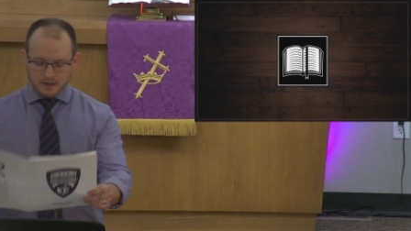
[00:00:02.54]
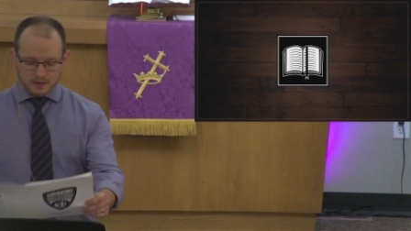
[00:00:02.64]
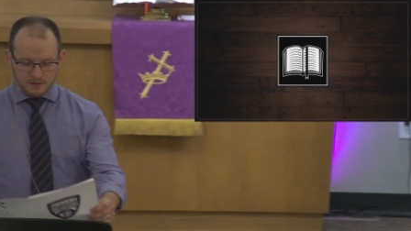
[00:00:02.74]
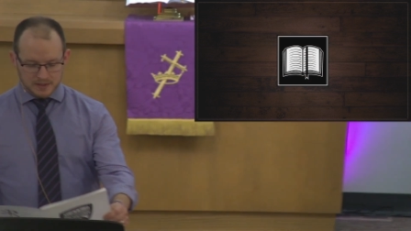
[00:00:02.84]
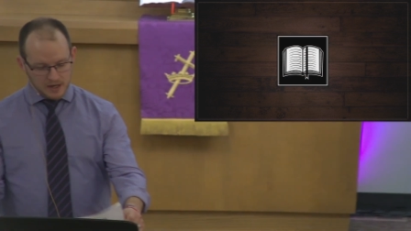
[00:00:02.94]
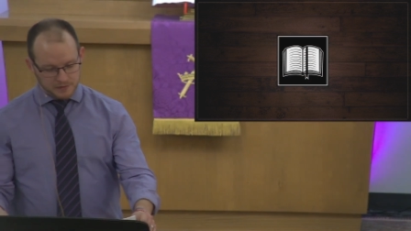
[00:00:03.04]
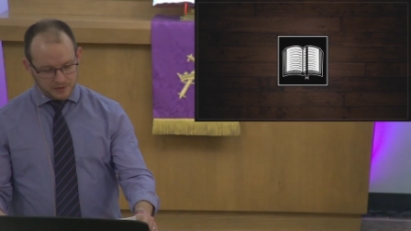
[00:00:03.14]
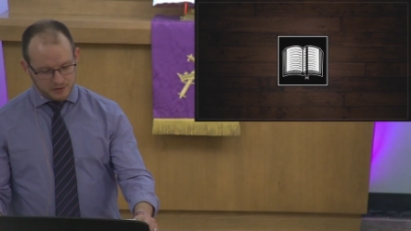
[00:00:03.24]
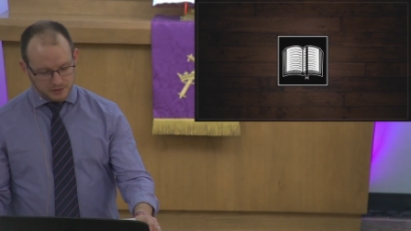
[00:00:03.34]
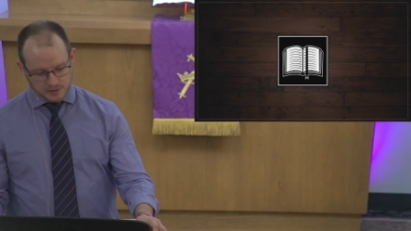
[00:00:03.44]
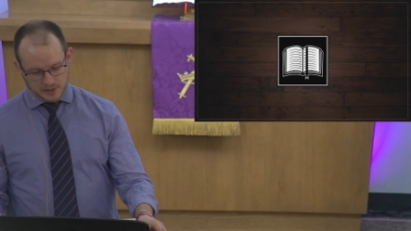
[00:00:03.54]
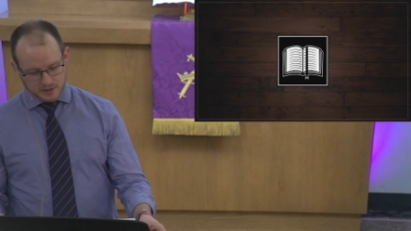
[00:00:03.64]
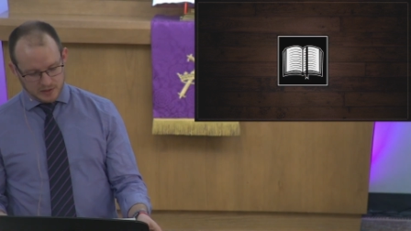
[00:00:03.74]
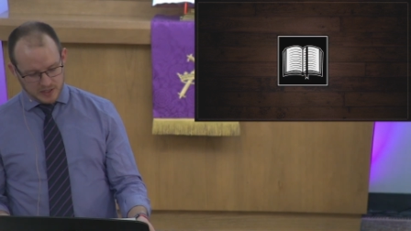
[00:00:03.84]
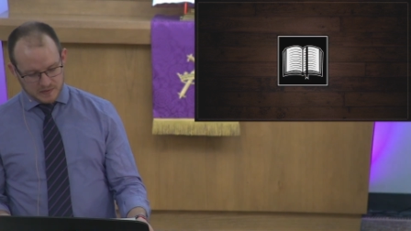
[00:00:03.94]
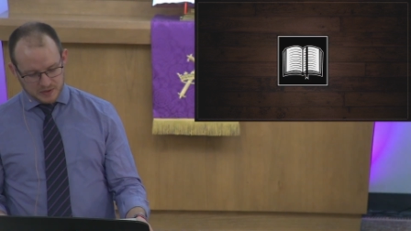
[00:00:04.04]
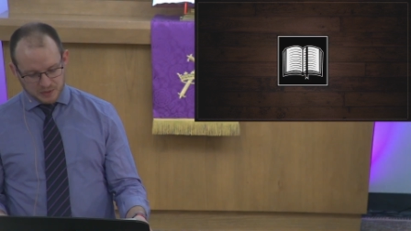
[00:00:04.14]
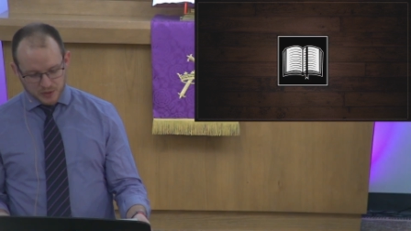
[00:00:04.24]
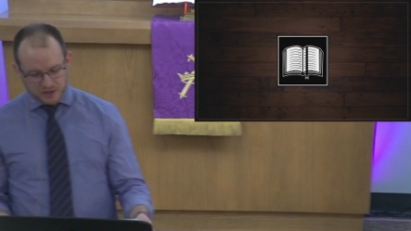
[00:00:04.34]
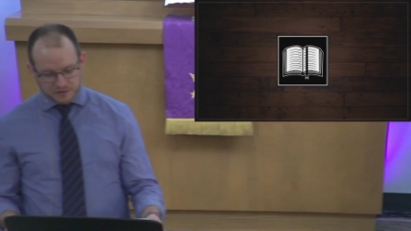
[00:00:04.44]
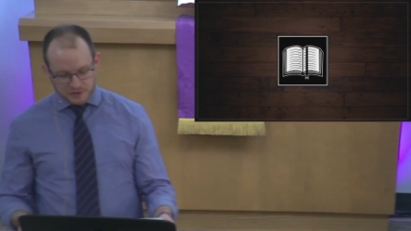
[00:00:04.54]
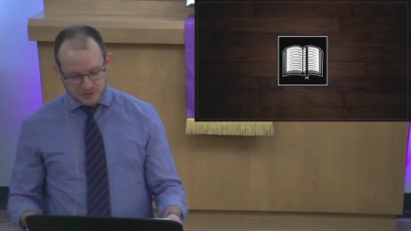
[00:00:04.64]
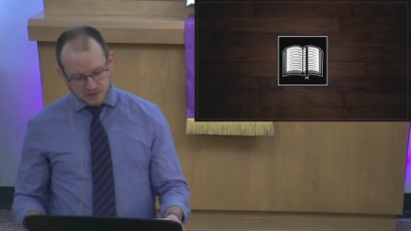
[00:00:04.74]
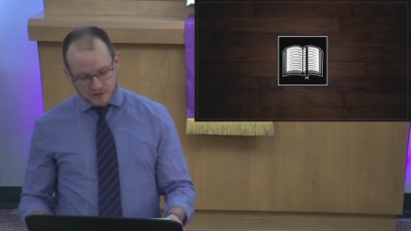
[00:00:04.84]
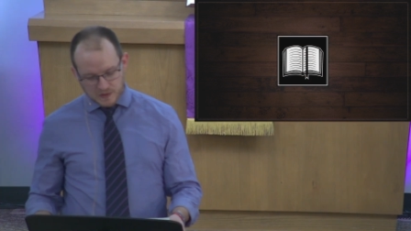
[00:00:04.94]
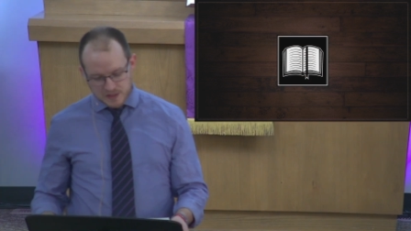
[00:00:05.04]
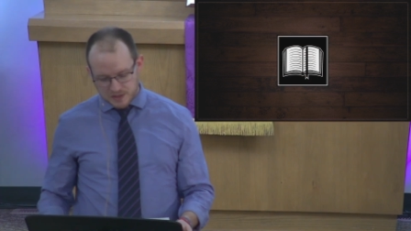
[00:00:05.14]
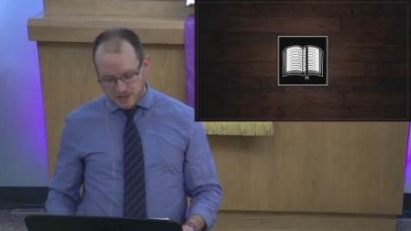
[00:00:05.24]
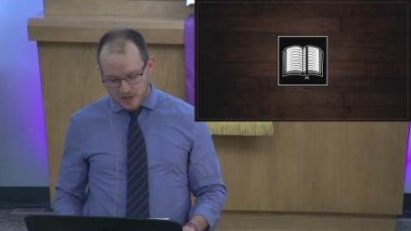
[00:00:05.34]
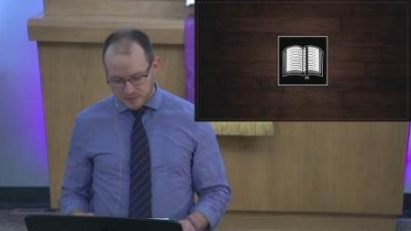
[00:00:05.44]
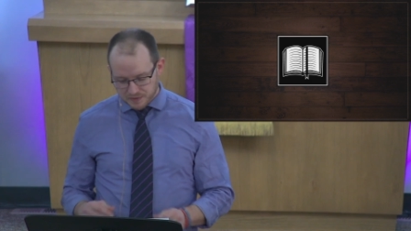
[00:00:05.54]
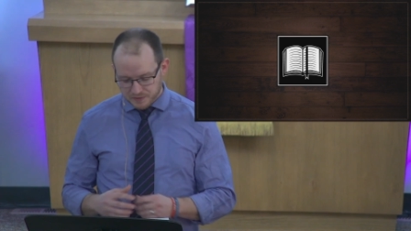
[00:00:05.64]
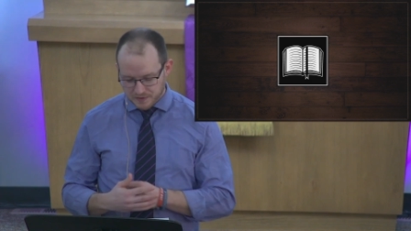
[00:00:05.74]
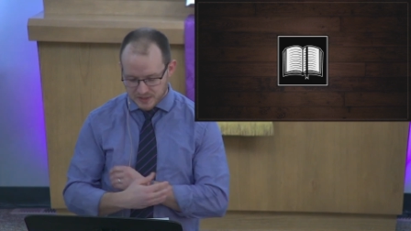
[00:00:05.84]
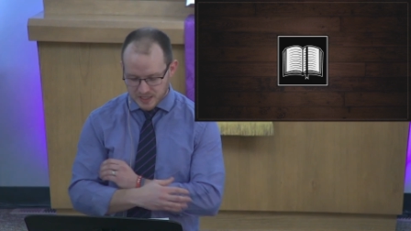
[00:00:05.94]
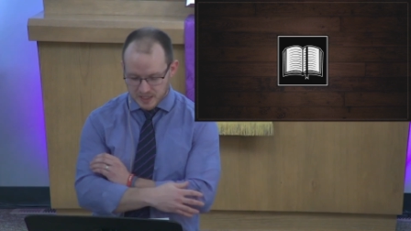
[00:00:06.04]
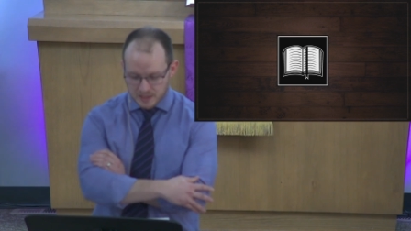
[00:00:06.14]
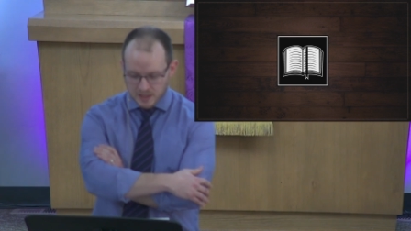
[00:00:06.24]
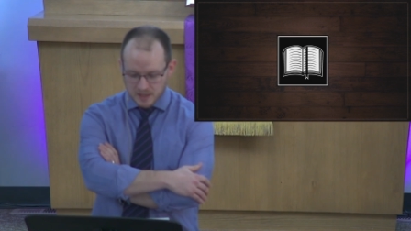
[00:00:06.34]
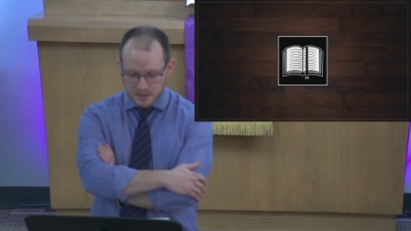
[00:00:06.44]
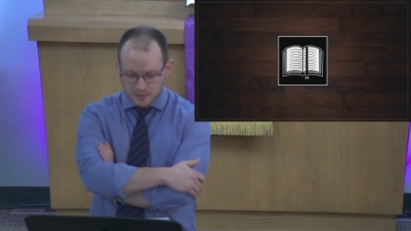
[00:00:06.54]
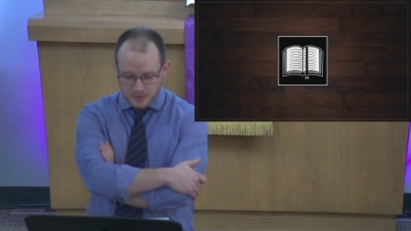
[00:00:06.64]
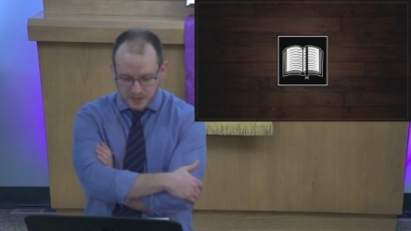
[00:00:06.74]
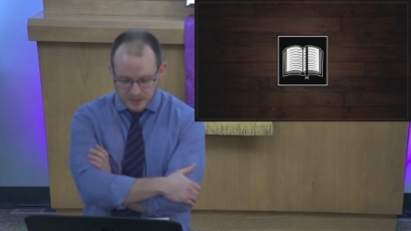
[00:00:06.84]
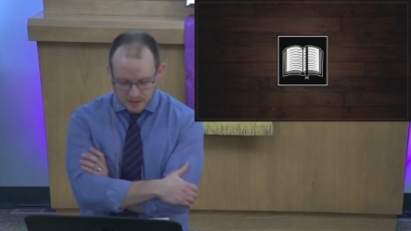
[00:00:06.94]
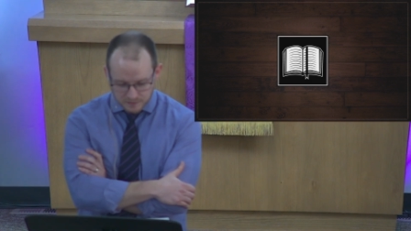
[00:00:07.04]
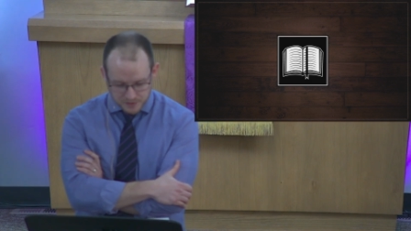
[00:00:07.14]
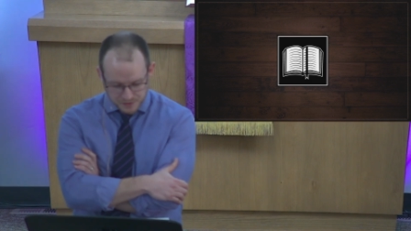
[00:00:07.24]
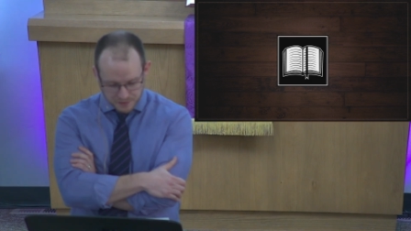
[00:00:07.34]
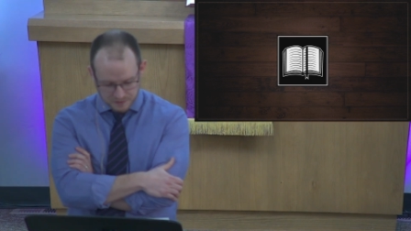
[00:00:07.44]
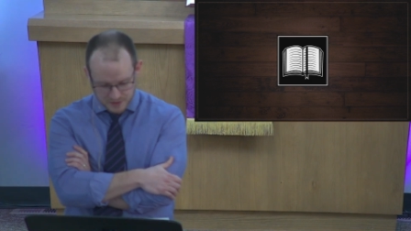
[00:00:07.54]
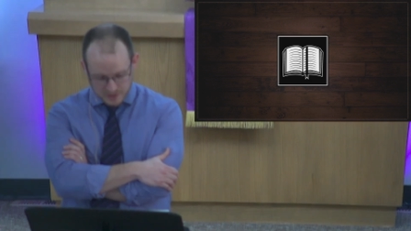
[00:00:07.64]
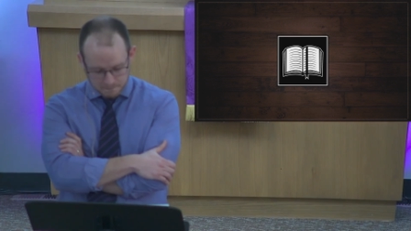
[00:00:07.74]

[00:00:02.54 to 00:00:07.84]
this afternoon comes from the book of 1 Corinthians, chapter 15, beginning in verse 50.